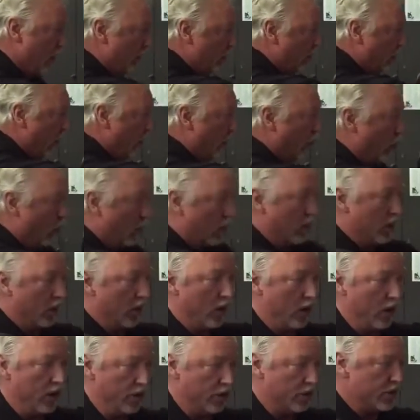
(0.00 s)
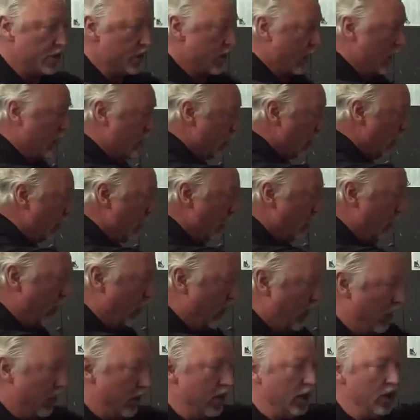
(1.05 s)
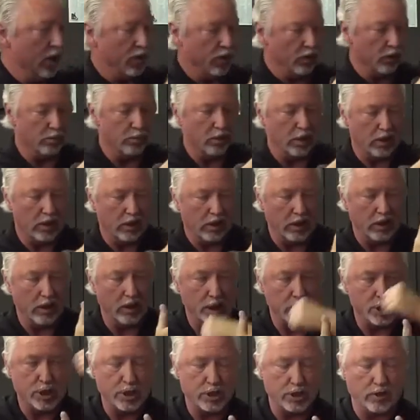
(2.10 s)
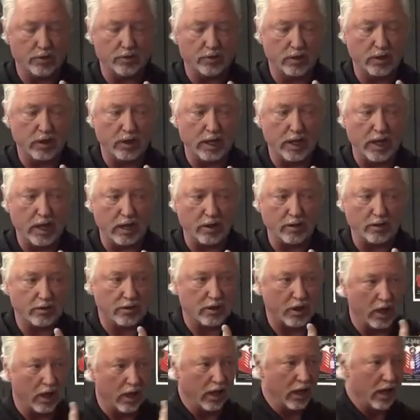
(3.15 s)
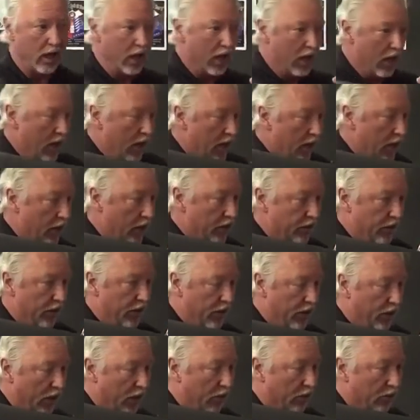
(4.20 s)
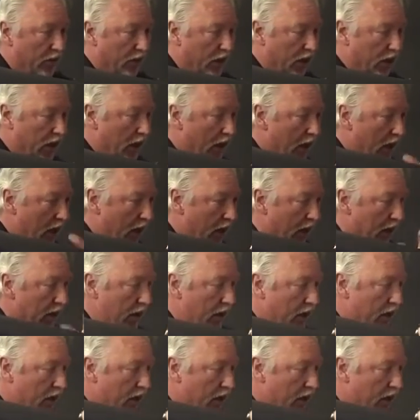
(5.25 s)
So you're working on your sensitivity, your ability to shift to the outside. There's a thumb to the eye,